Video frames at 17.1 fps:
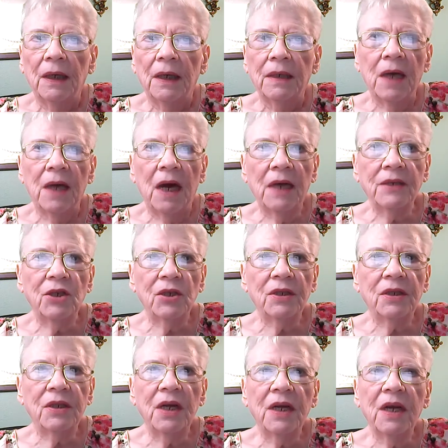Not
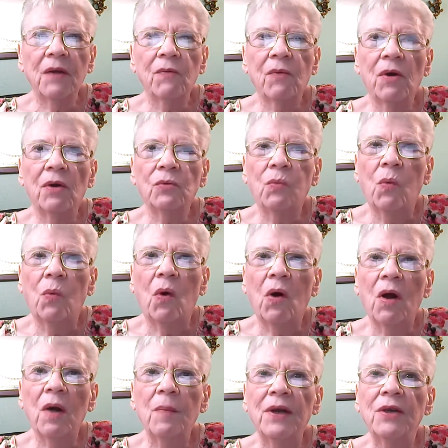just any world
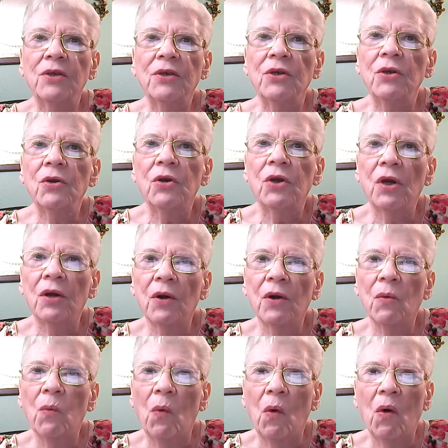war, but a nuclear
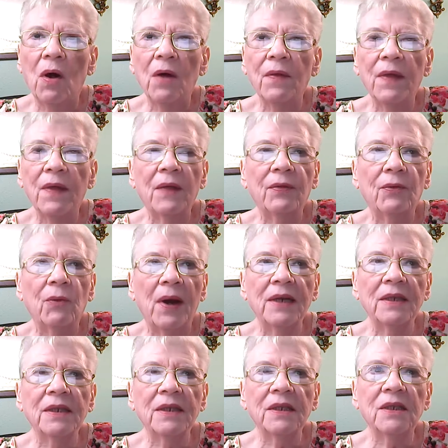war that
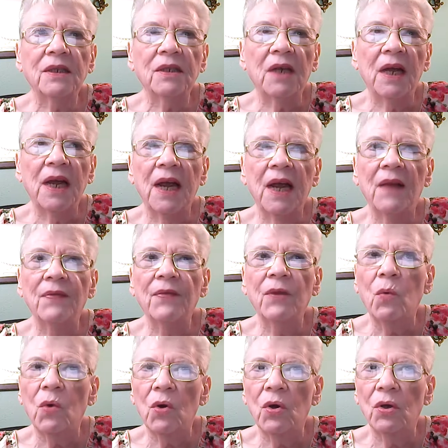threatens to end the
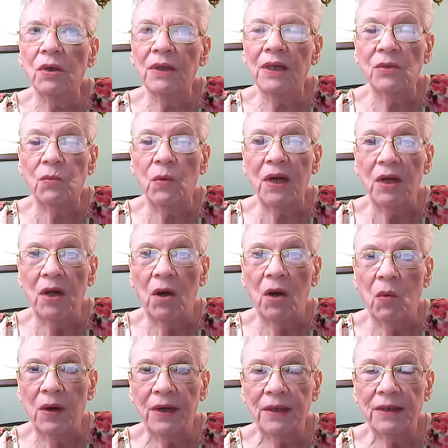world as we
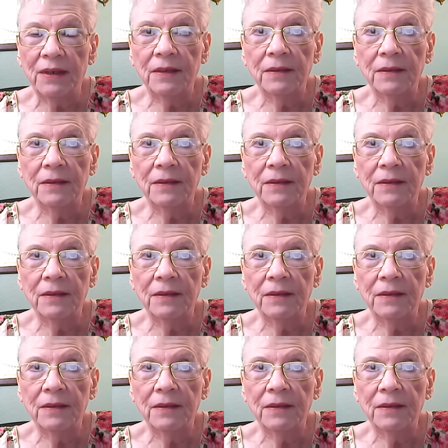know it.